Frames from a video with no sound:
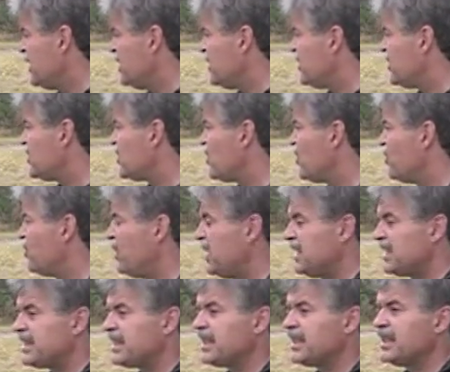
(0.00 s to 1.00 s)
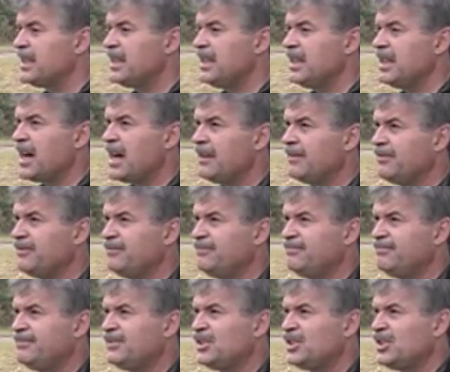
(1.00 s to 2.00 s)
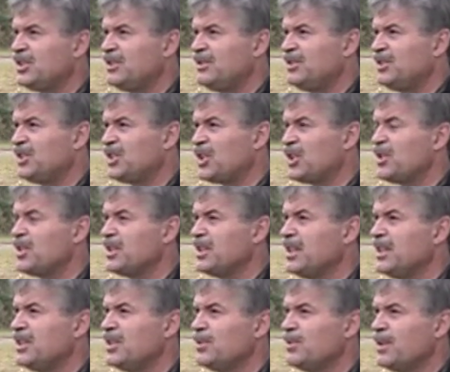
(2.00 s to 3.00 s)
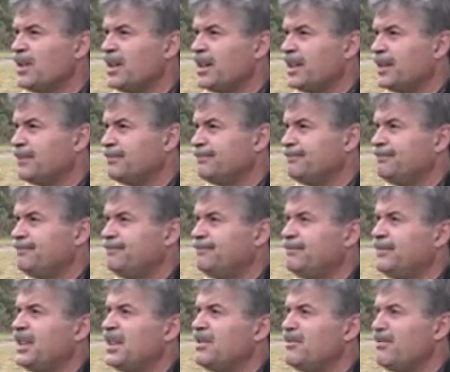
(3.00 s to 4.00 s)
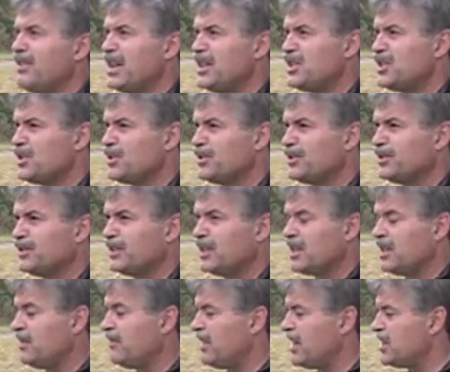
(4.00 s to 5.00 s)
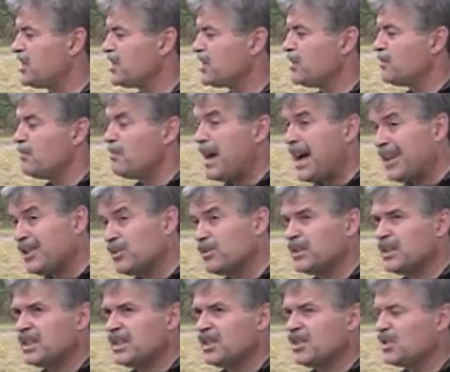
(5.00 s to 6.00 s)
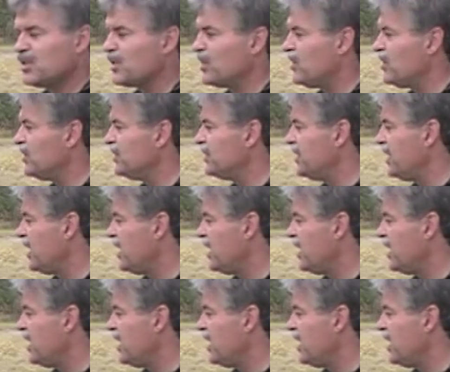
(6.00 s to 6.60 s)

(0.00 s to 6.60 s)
So basically I've turned it into a conventional manually controlled